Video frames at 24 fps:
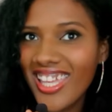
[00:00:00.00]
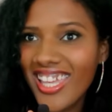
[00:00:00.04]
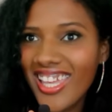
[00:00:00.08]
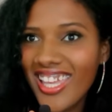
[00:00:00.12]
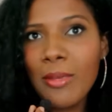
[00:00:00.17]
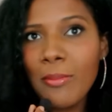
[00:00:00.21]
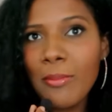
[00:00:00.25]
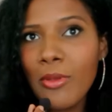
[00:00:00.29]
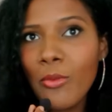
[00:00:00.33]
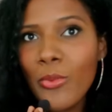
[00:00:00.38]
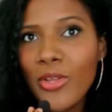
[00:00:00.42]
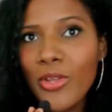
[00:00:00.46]
And
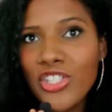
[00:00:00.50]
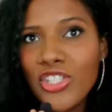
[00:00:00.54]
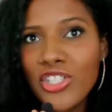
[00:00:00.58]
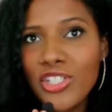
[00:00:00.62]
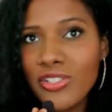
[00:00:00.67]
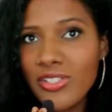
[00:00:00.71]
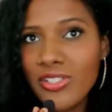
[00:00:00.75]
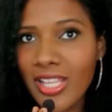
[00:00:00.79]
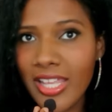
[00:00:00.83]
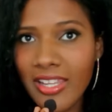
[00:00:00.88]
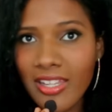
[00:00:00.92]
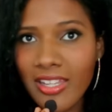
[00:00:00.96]
maybe when
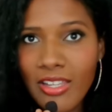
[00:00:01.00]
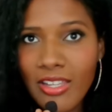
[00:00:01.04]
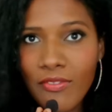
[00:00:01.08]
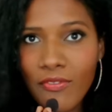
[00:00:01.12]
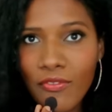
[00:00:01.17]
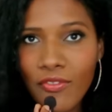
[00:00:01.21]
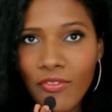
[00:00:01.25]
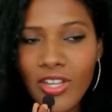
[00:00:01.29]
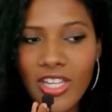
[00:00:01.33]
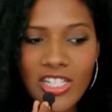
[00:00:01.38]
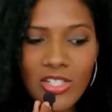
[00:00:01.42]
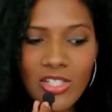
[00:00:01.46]
she's suddenly
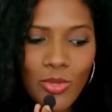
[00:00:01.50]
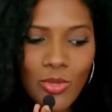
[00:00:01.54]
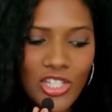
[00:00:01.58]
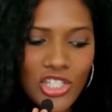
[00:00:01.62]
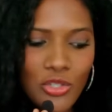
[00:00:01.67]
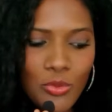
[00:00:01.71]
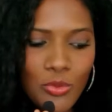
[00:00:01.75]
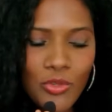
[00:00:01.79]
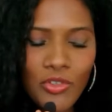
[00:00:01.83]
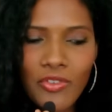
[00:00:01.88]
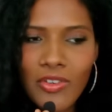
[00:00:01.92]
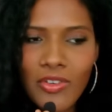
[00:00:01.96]
free, it's when
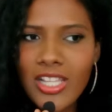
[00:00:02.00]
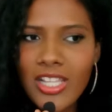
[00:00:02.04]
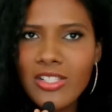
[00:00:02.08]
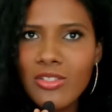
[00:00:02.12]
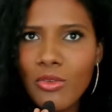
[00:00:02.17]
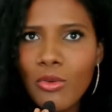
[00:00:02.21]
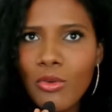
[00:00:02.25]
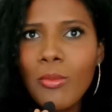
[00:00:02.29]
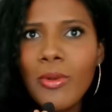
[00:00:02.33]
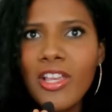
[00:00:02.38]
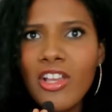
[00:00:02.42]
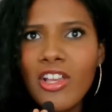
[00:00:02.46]
she would
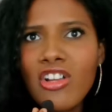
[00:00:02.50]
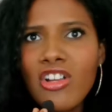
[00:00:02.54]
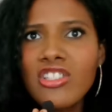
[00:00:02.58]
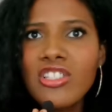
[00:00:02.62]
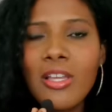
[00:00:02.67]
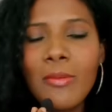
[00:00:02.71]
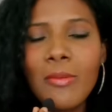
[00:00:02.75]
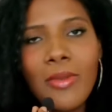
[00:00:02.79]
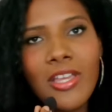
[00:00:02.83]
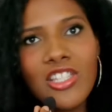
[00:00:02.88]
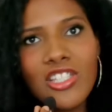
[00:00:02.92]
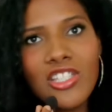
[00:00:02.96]
realize, oh my
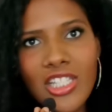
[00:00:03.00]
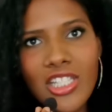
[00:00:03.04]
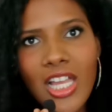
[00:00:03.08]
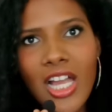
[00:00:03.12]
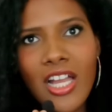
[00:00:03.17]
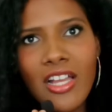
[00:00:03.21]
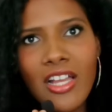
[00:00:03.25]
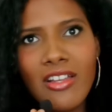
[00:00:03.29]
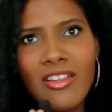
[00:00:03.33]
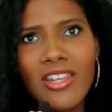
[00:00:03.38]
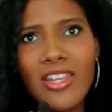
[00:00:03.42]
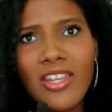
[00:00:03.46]
gosh, I'm actually
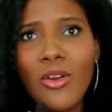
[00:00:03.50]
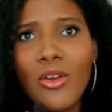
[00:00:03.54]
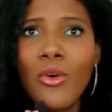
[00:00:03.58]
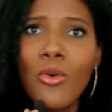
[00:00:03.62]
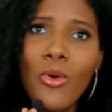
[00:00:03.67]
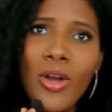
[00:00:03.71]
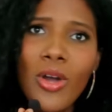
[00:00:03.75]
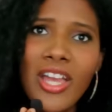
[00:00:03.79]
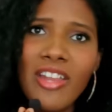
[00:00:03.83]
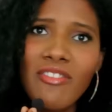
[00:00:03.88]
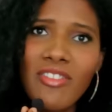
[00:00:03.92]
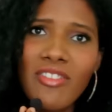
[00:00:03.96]
hungry.
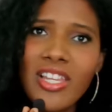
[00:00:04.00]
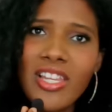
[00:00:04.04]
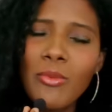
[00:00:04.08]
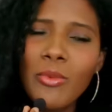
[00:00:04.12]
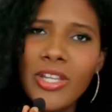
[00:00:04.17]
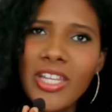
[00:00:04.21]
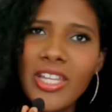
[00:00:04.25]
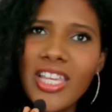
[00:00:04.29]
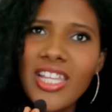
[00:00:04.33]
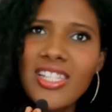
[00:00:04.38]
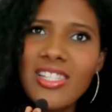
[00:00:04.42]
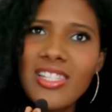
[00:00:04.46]
Oh, I really
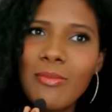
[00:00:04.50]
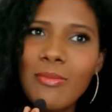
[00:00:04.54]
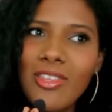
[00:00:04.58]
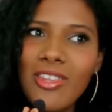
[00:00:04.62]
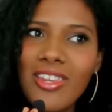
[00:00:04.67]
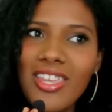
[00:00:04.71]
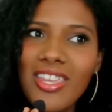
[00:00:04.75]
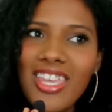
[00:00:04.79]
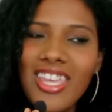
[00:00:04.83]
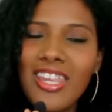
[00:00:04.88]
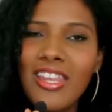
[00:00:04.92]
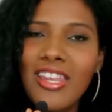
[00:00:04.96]
want to get
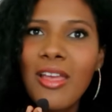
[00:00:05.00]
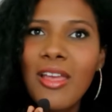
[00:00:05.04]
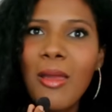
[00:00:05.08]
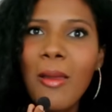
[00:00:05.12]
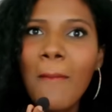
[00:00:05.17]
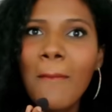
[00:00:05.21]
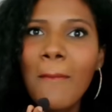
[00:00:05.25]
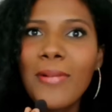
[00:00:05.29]
something to eat.